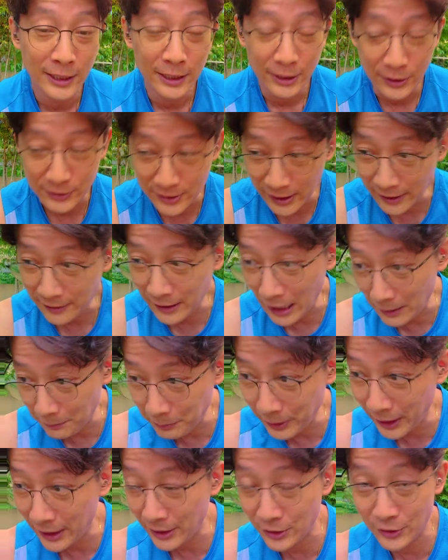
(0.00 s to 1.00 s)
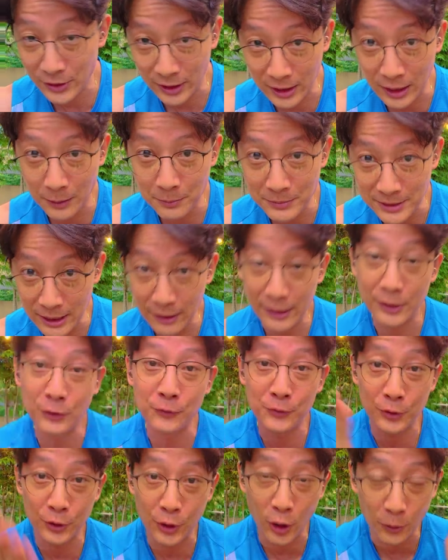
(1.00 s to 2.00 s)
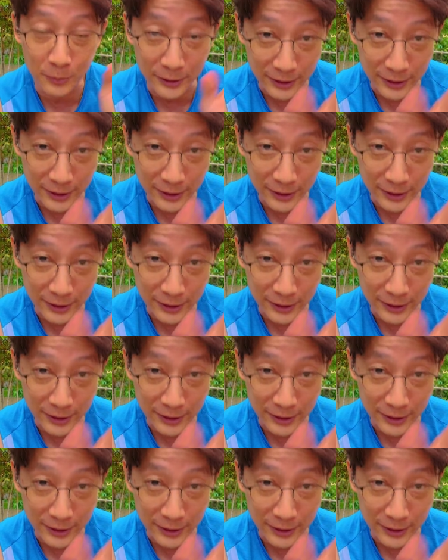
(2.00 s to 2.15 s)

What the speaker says: you take that page that comes out and you photocopy